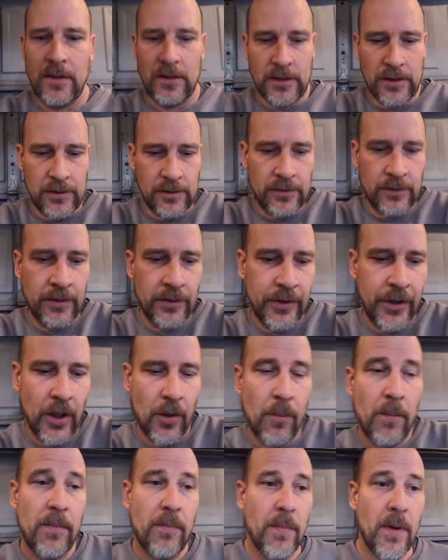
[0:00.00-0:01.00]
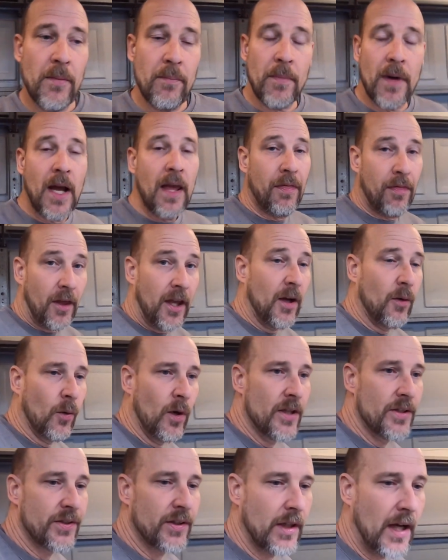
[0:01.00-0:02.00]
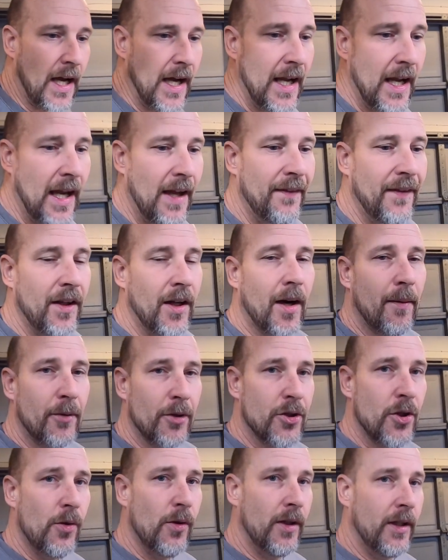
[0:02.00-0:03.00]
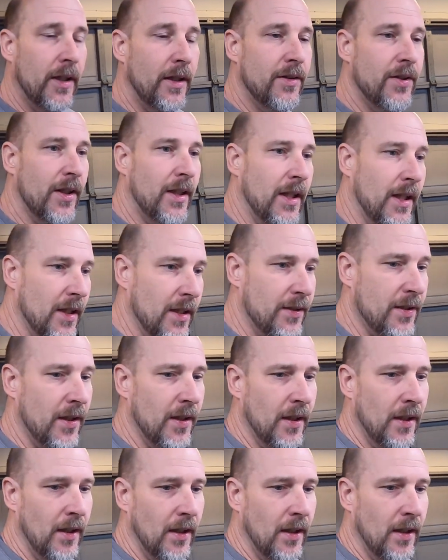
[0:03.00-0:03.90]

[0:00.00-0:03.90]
But my thing was, I had the opportunity to get